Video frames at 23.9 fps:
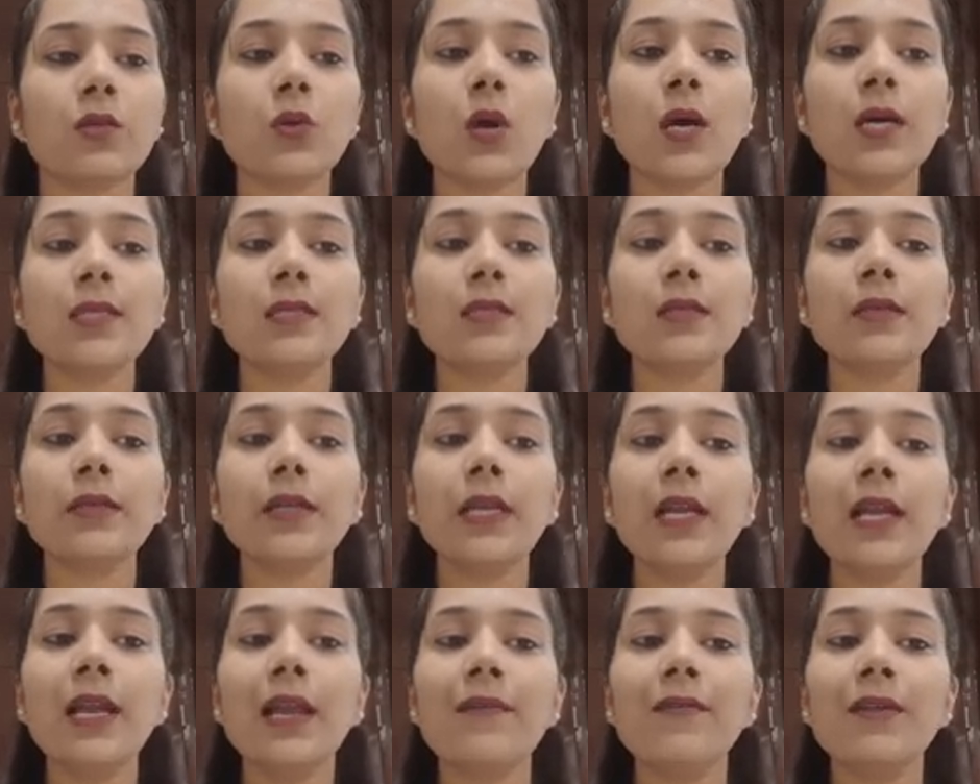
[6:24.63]
So a
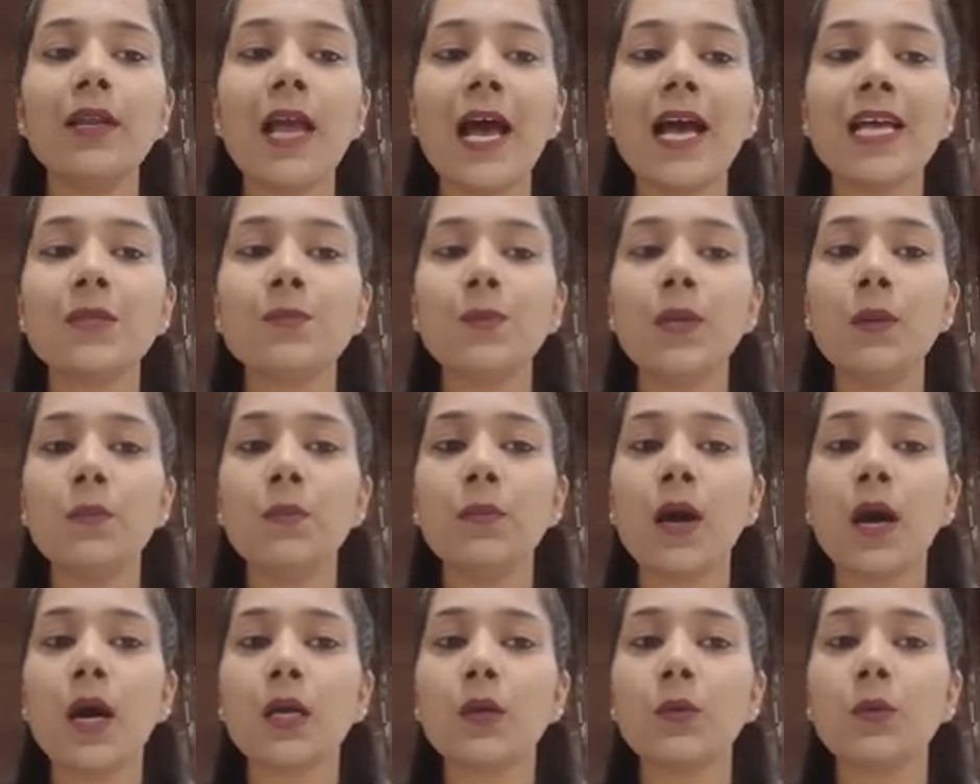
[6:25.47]
certain level has been
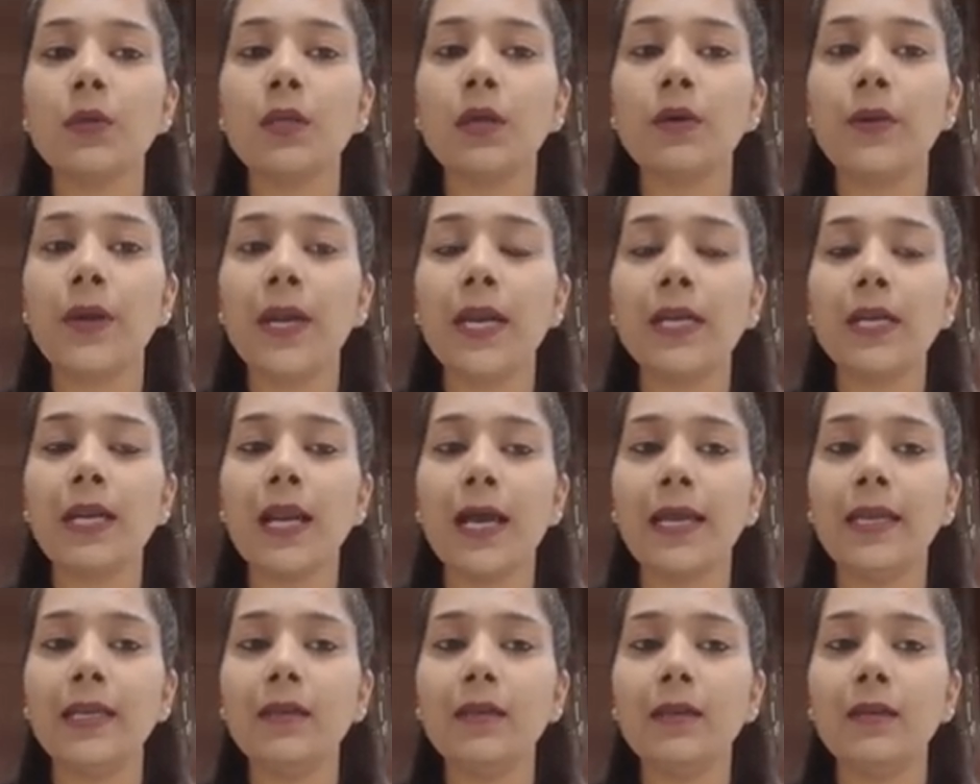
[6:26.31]
marked with the red
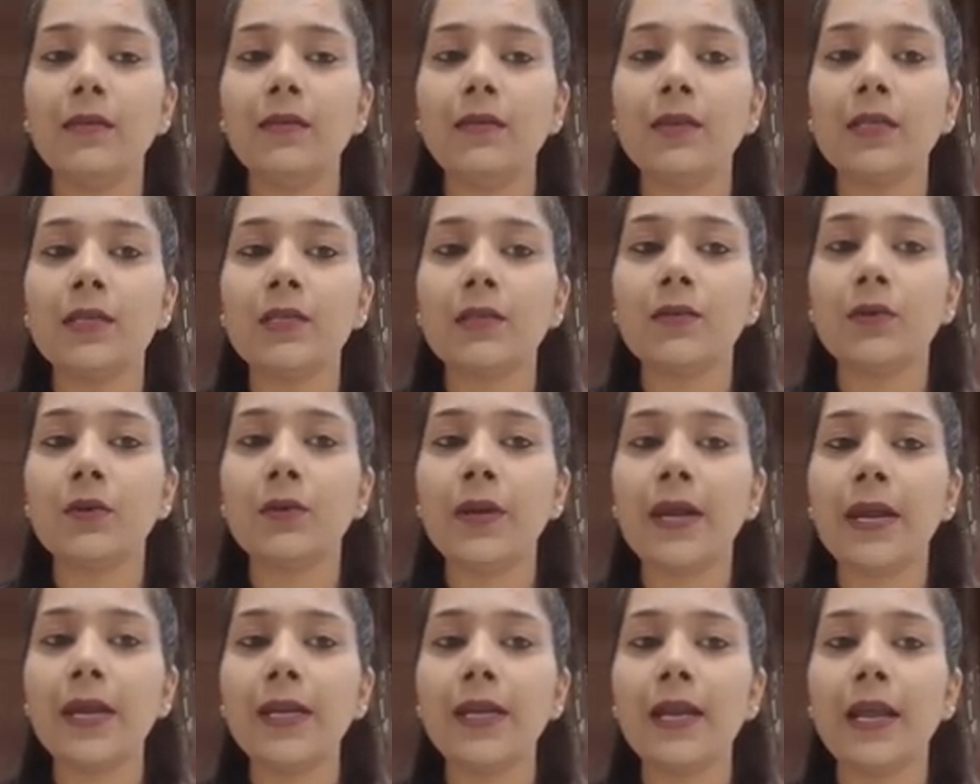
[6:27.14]
line, this
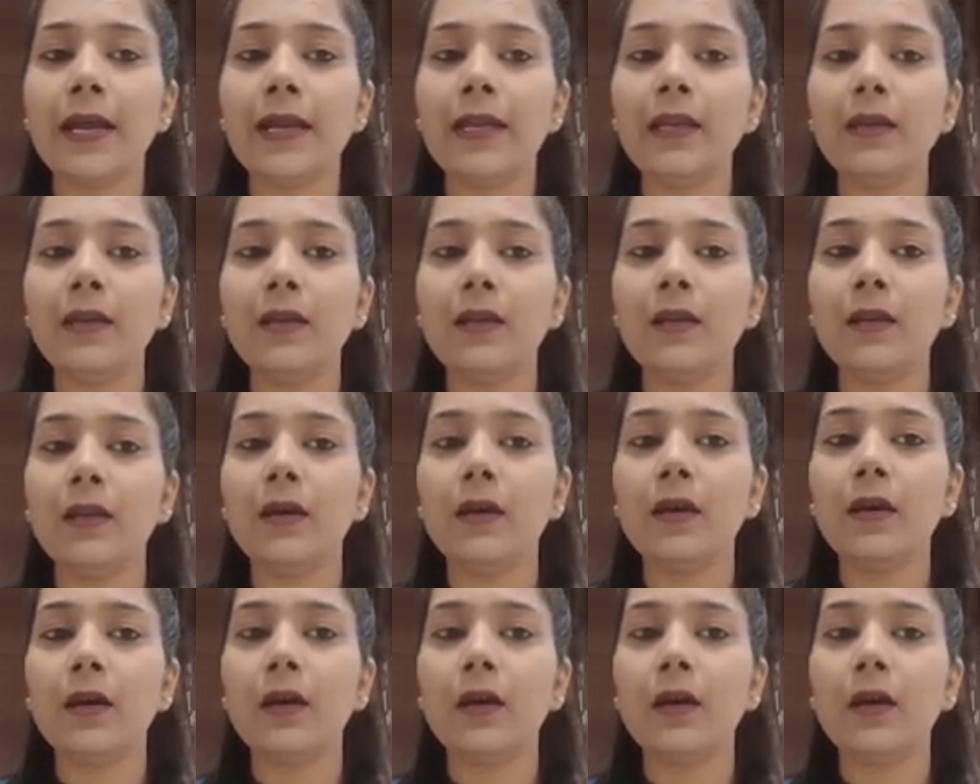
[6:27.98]
red line,